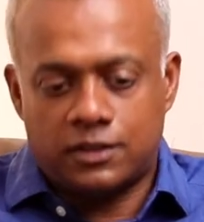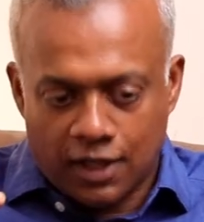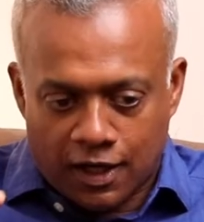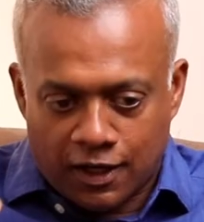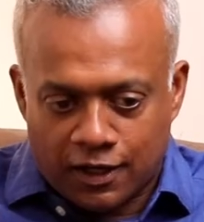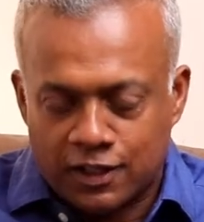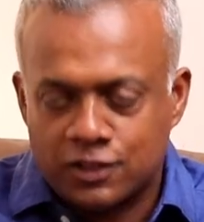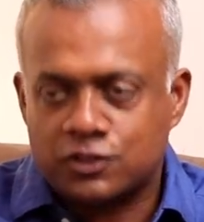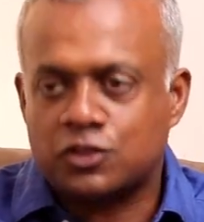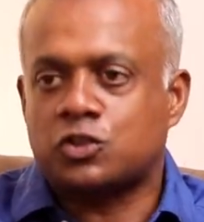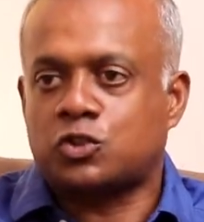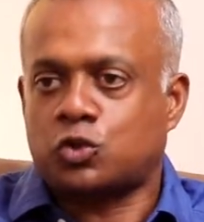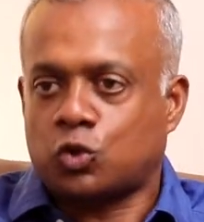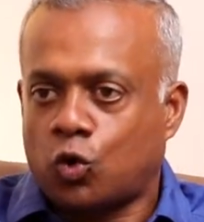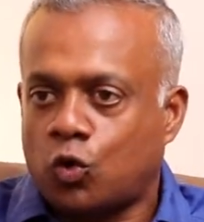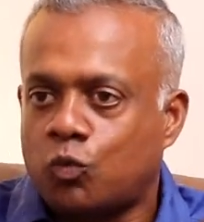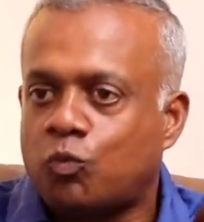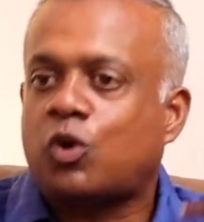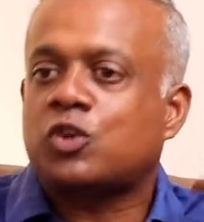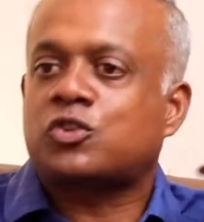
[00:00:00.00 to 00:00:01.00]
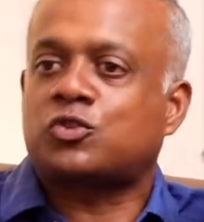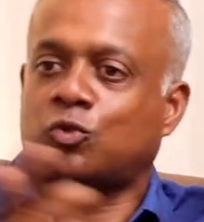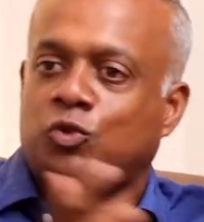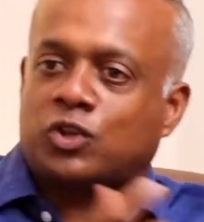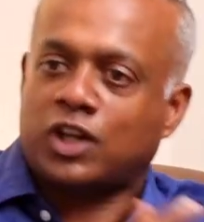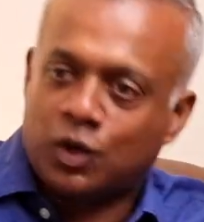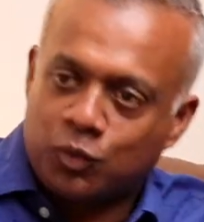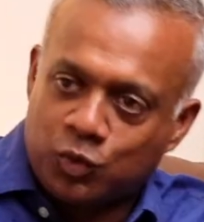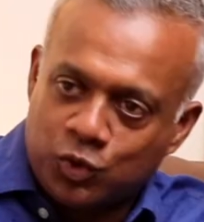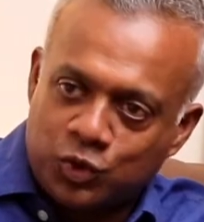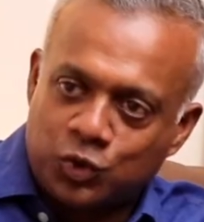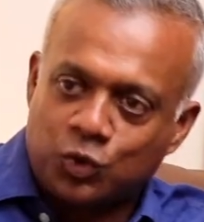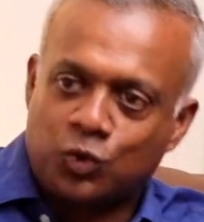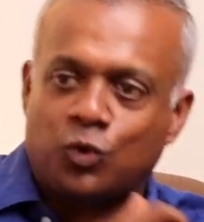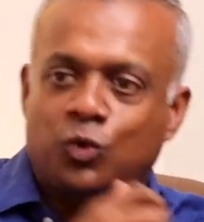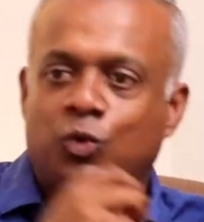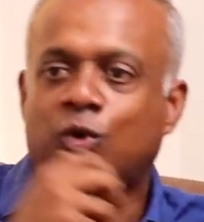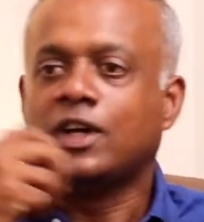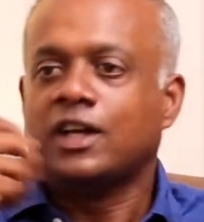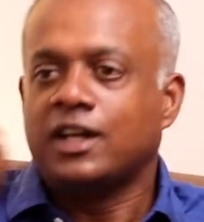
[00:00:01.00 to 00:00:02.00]
dance and show him what Surya would
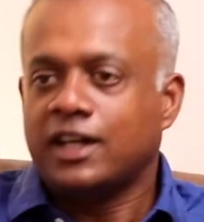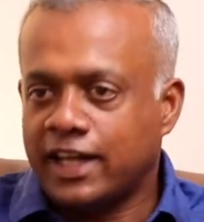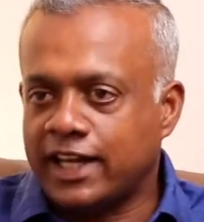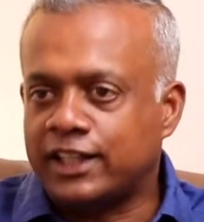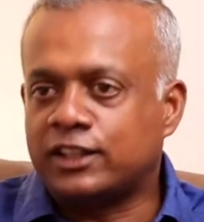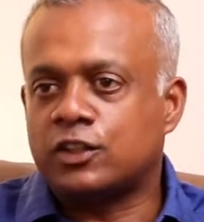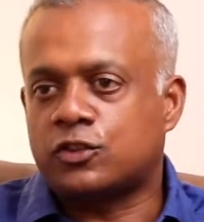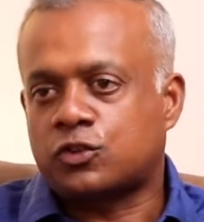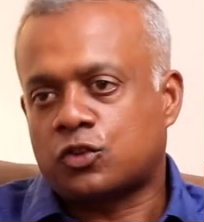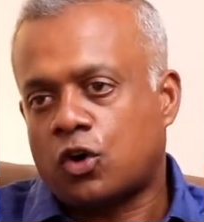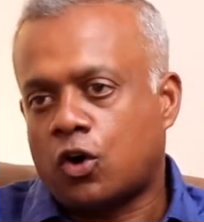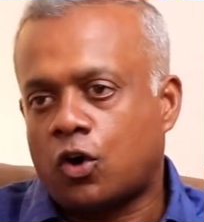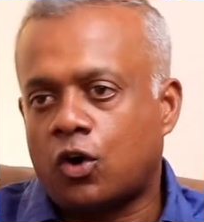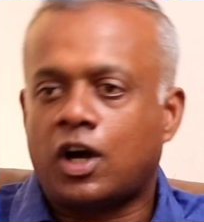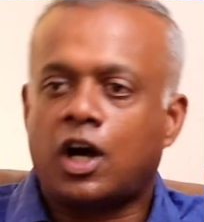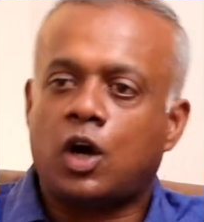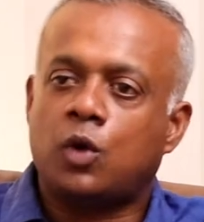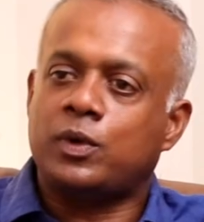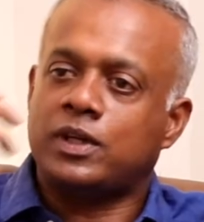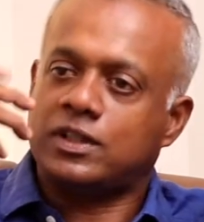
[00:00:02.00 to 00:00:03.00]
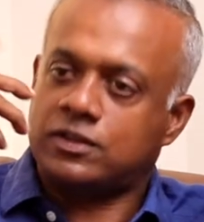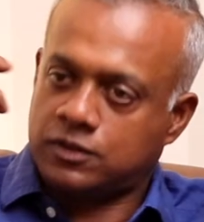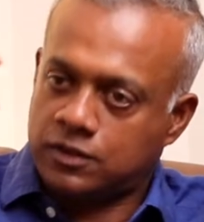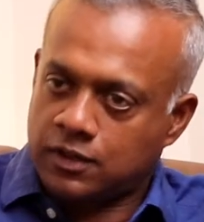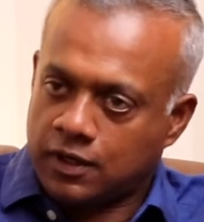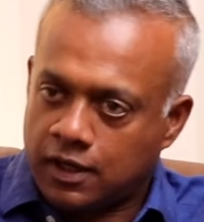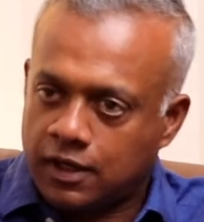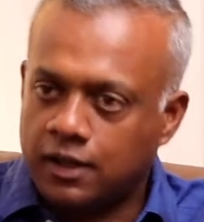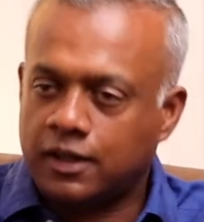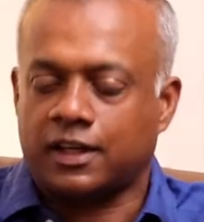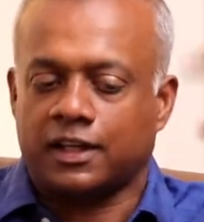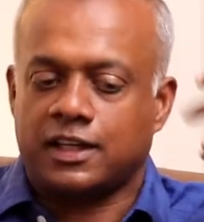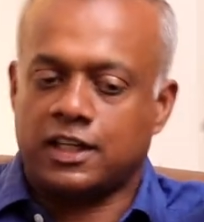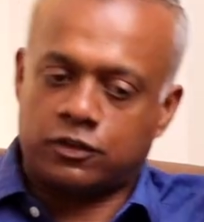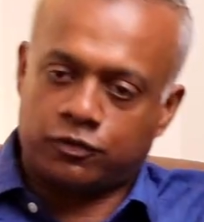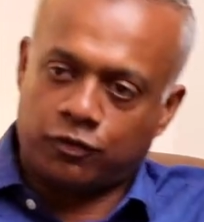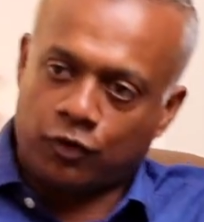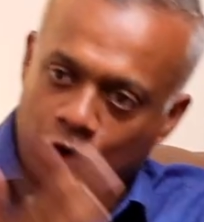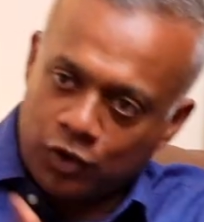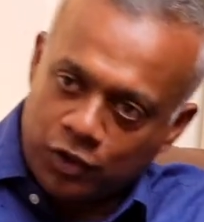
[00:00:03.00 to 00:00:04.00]
do in the song, how he's drunk and
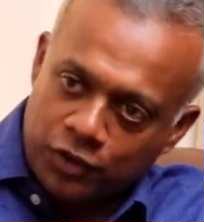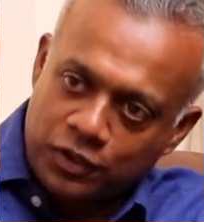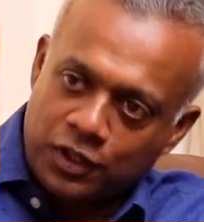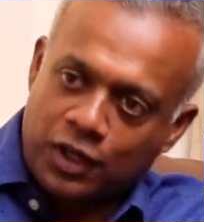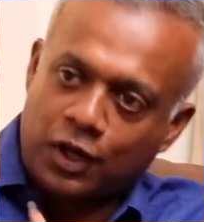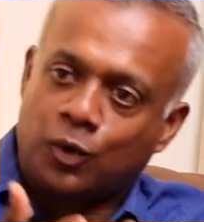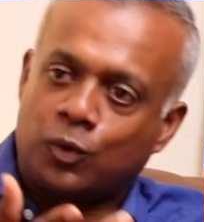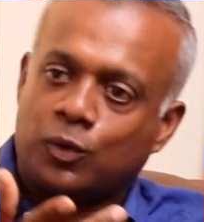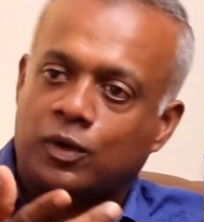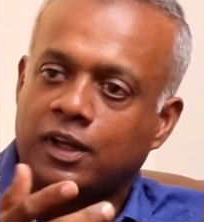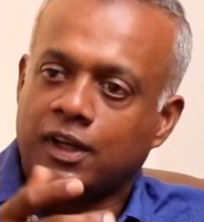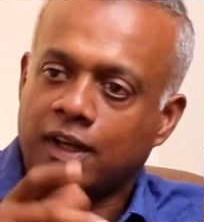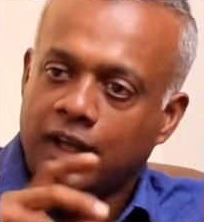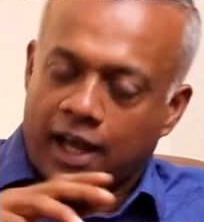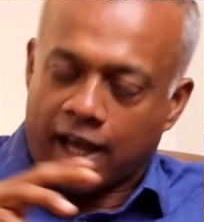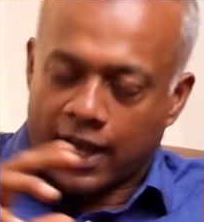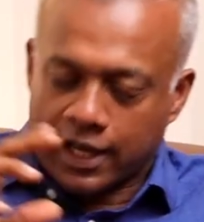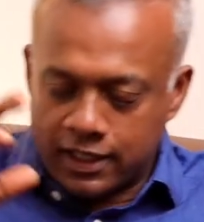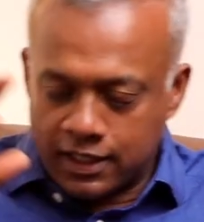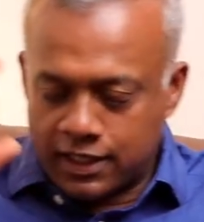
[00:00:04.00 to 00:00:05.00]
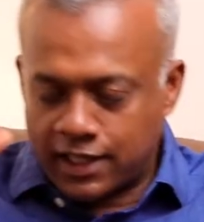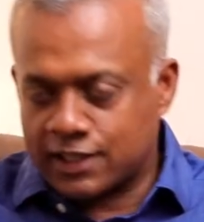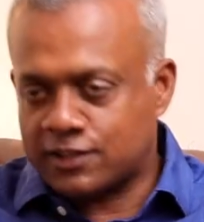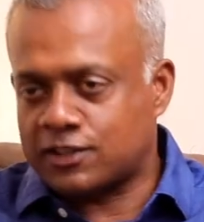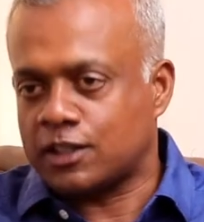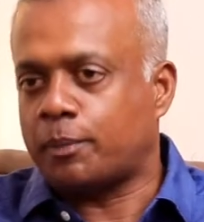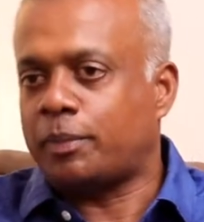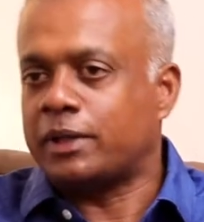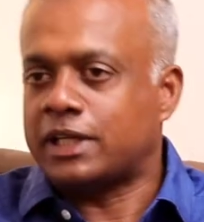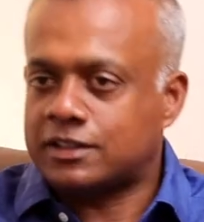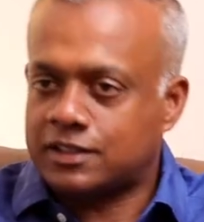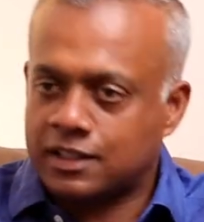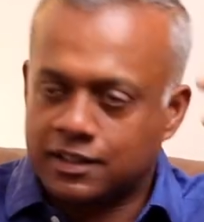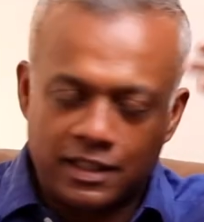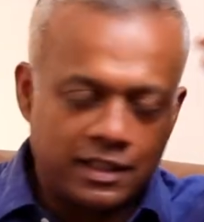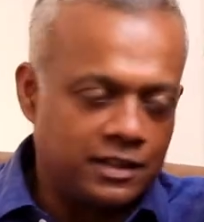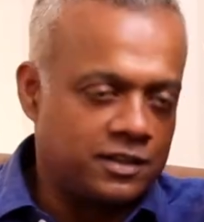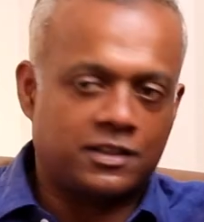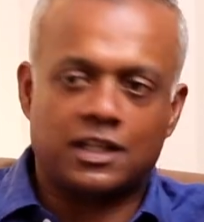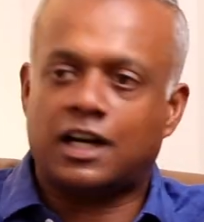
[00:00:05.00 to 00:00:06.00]
he's fallen down and he gets up and he
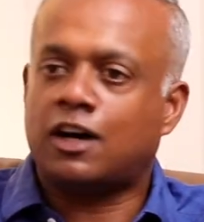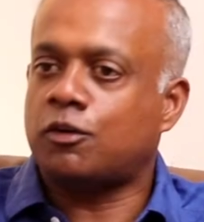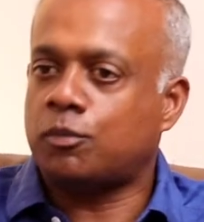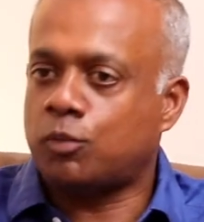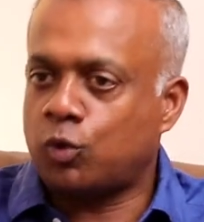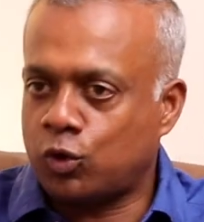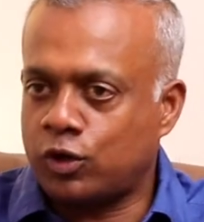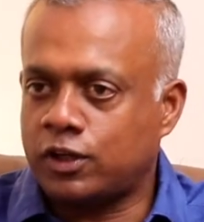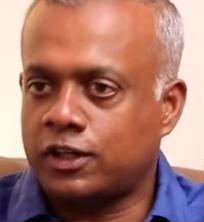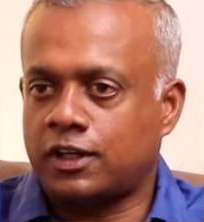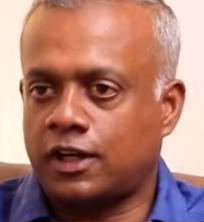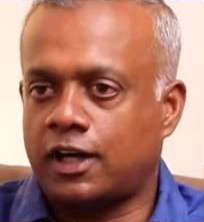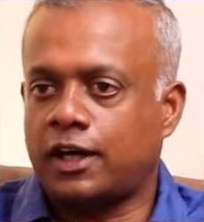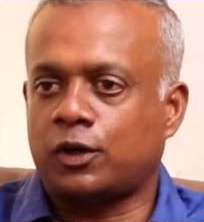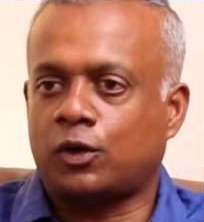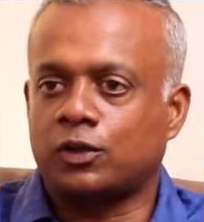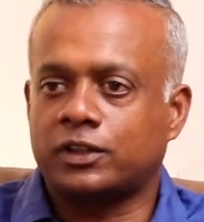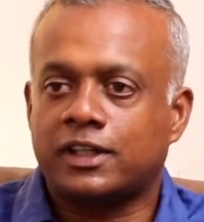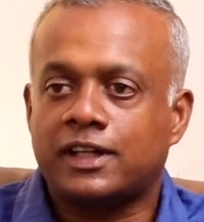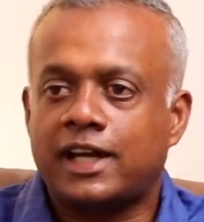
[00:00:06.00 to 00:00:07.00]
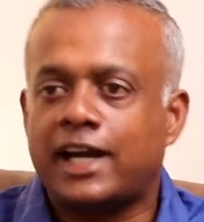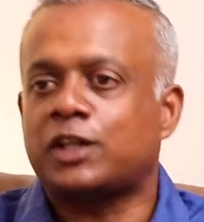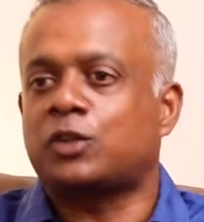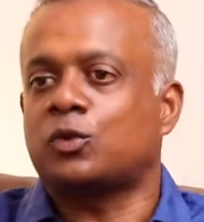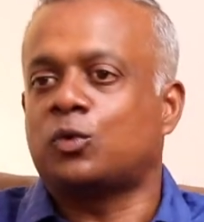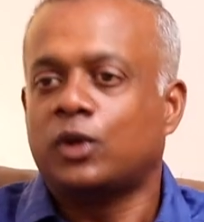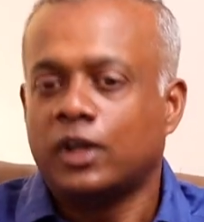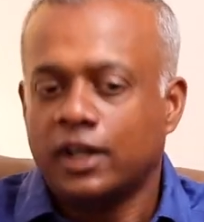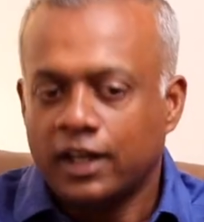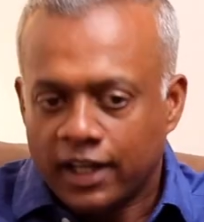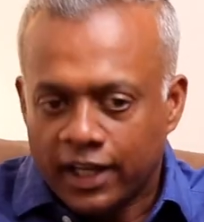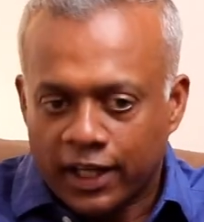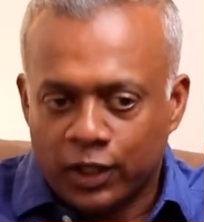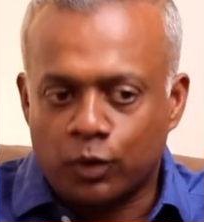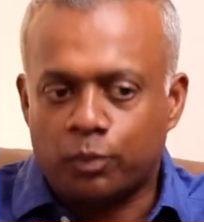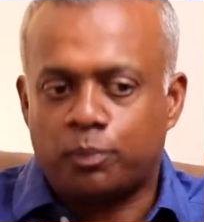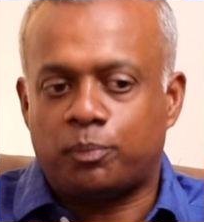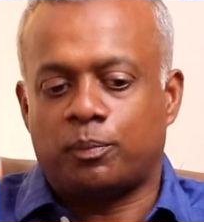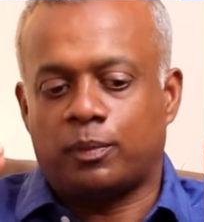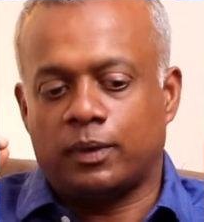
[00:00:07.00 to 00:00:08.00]
says, hey, Sav Molanda and all that. And I had to,
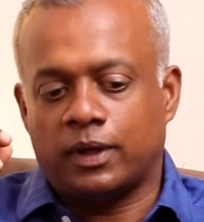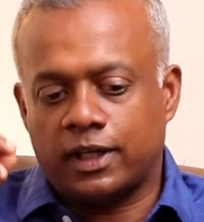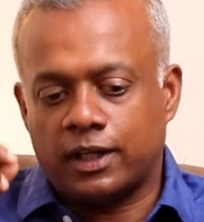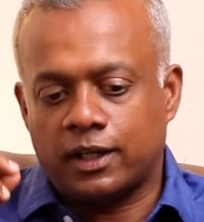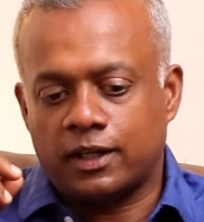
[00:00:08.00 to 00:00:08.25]
you know,